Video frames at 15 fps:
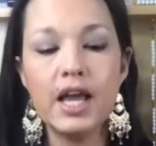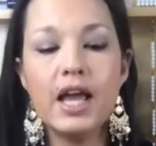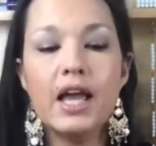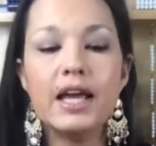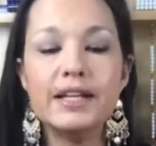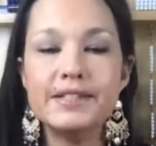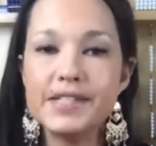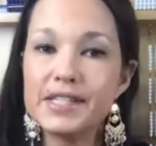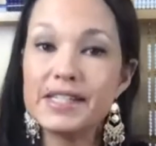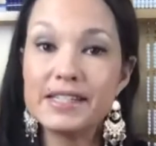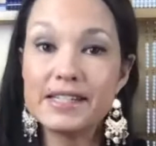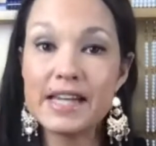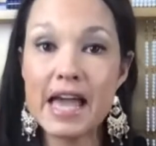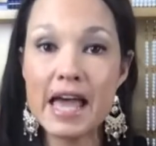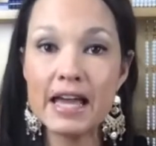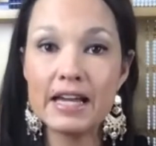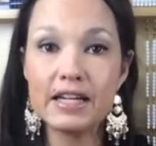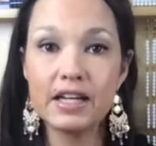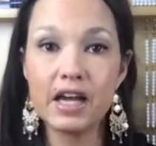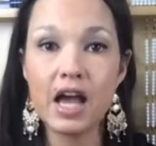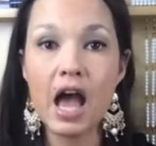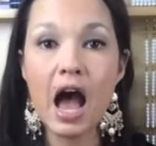
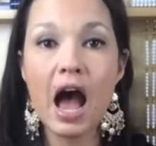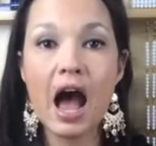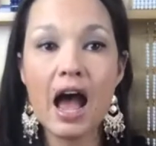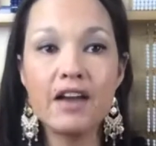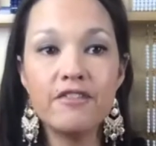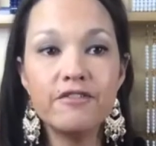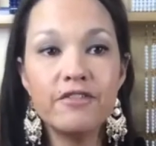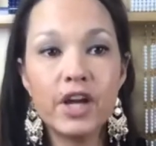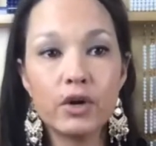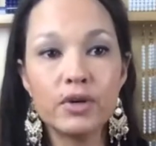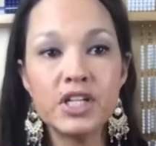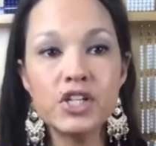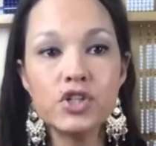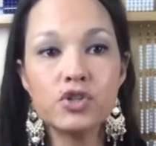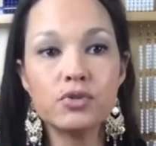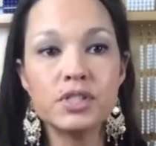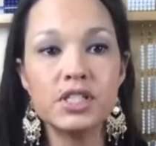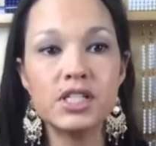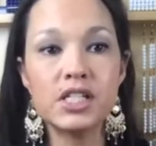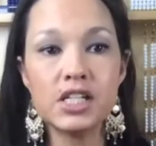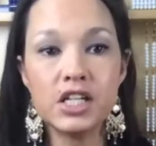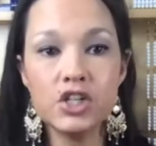Instead, I very
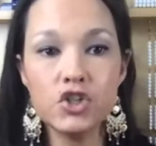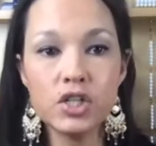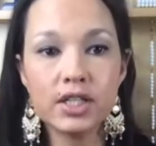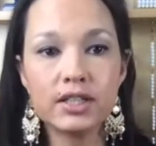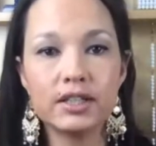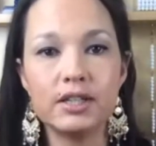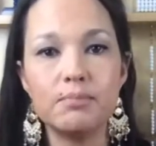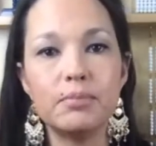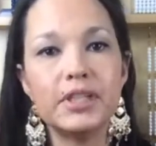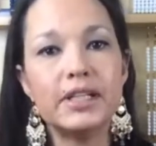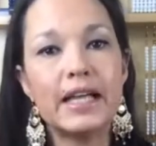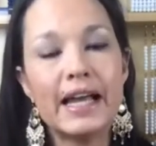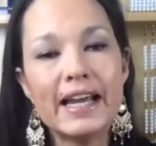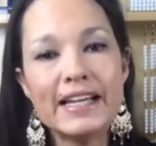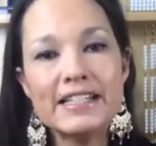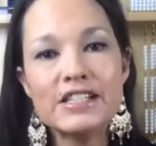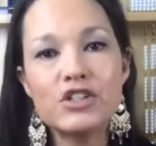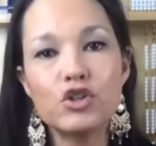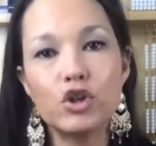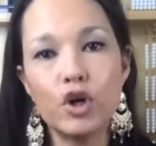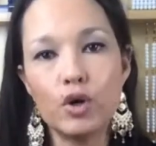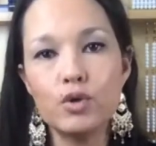strategically place
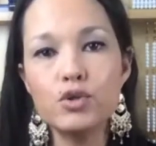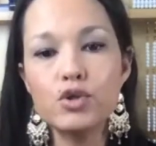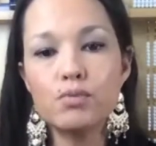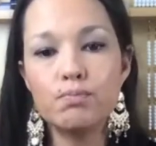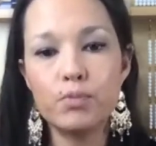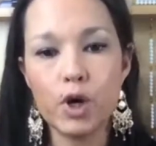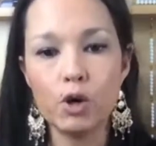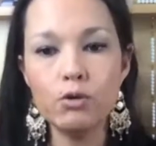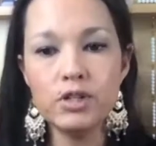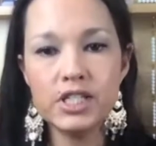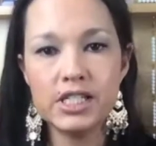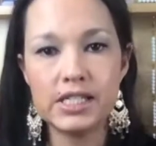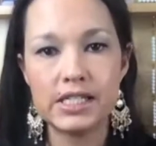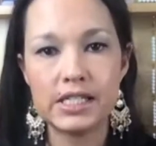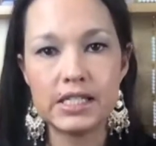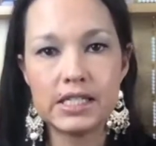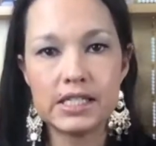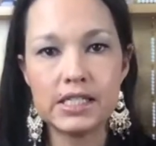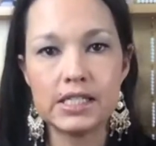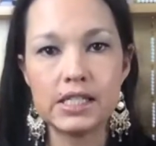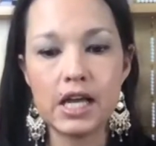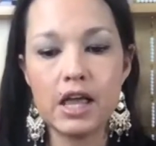those
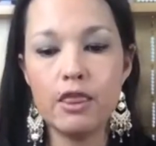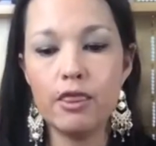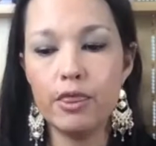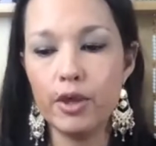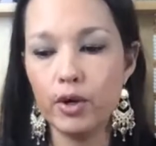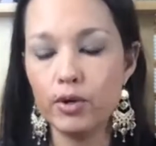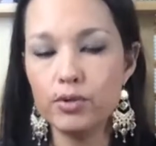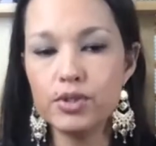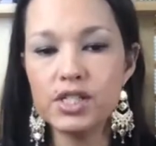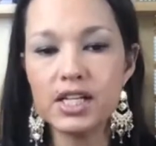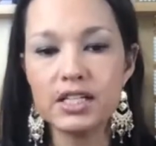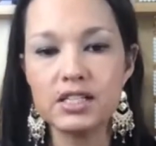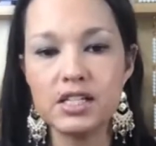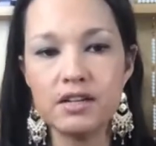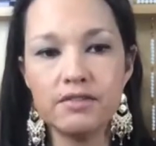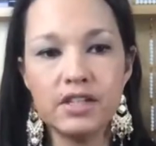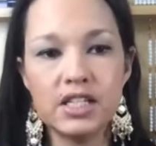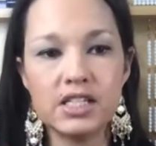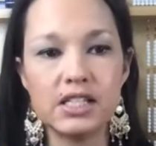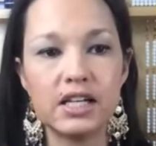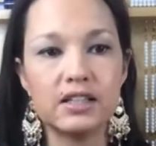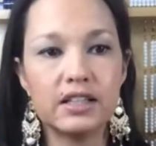bonuses and those activities,
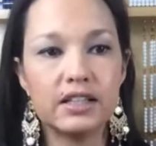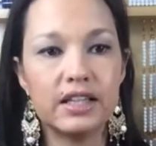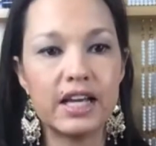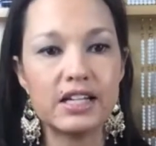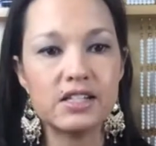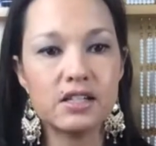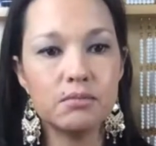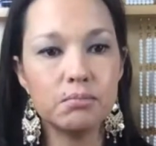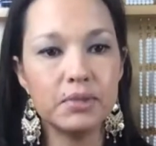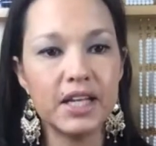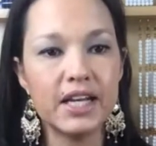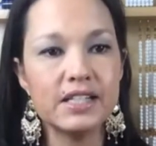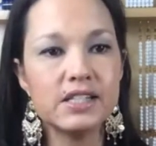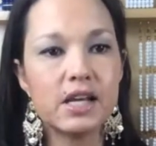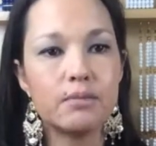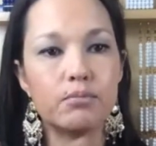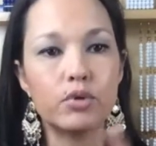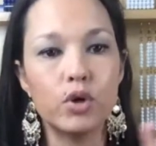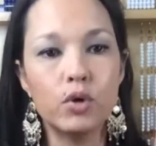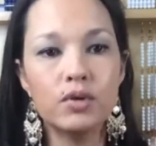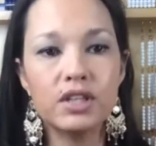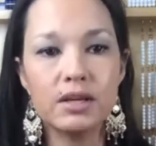like the lesson plans, I
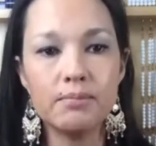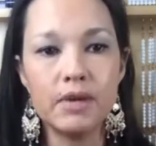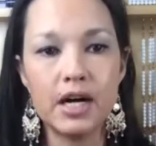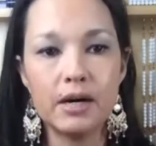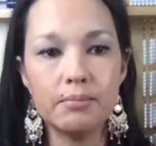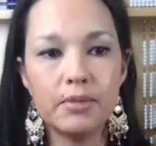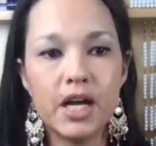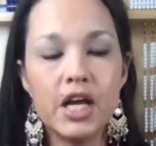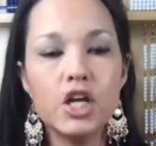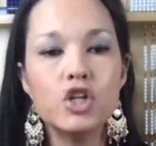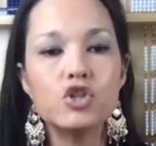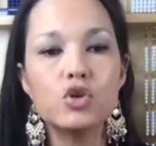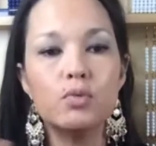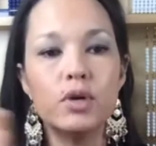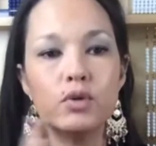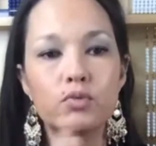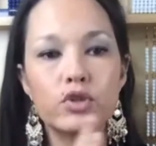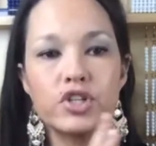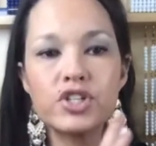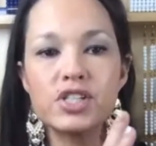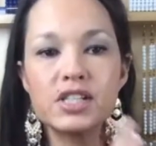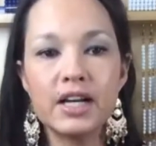broke them up. So when we're
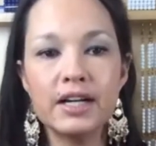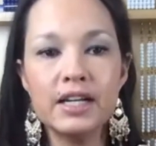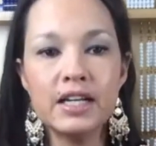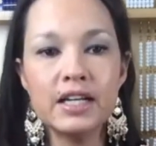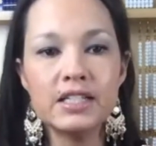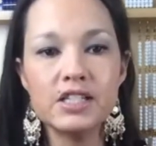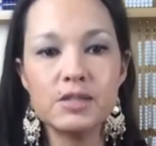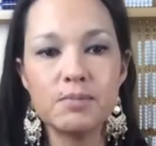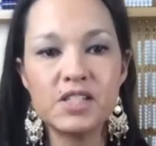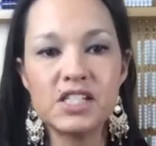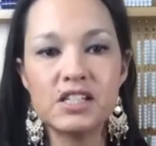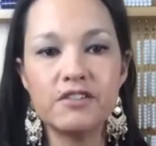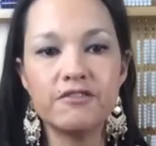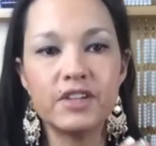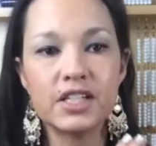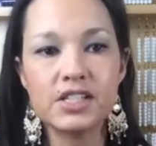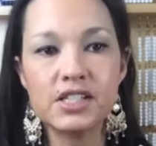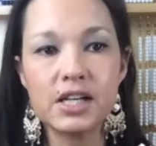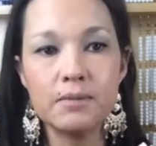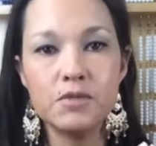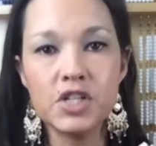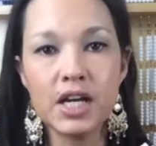studying a specific
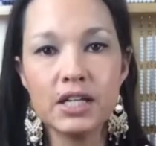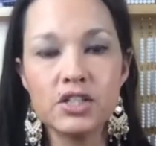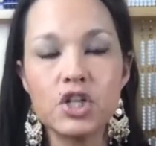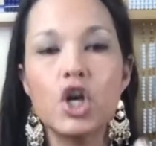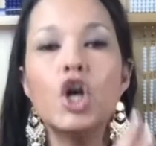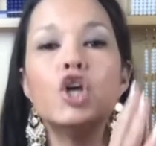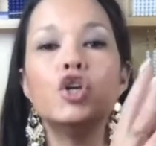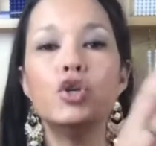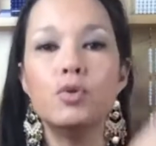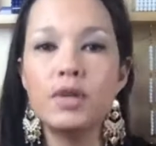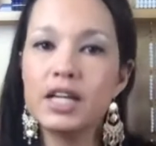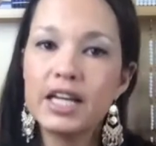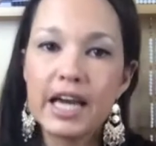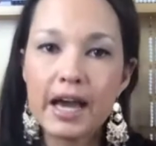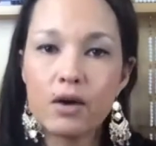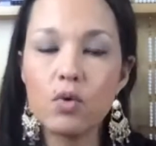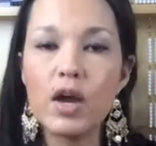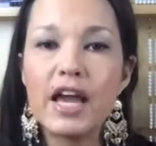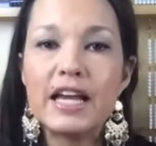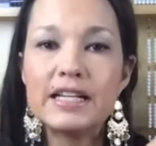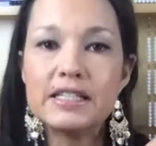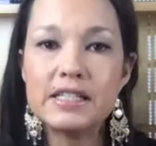subject, you get
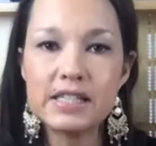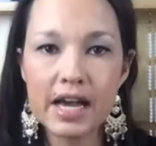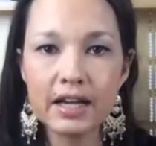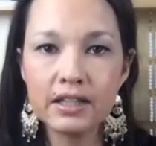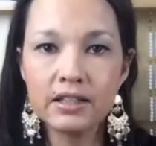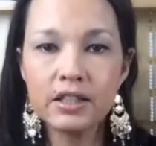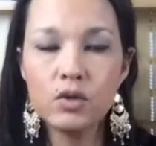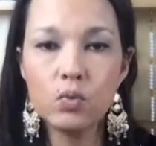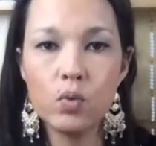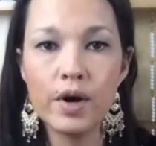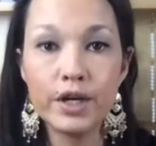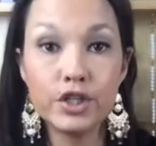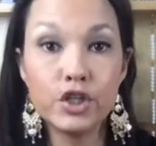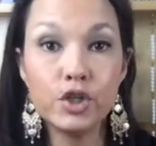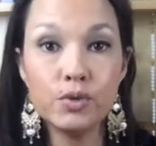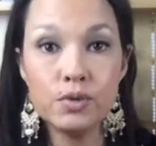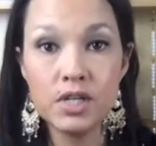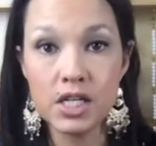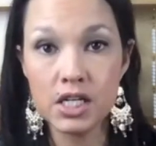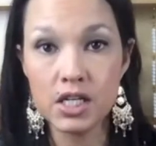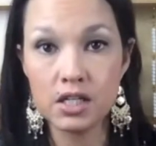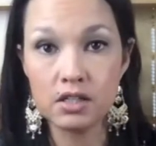exactly what you
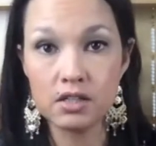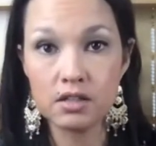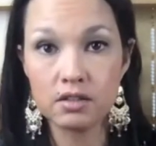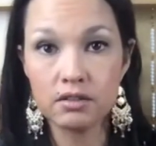need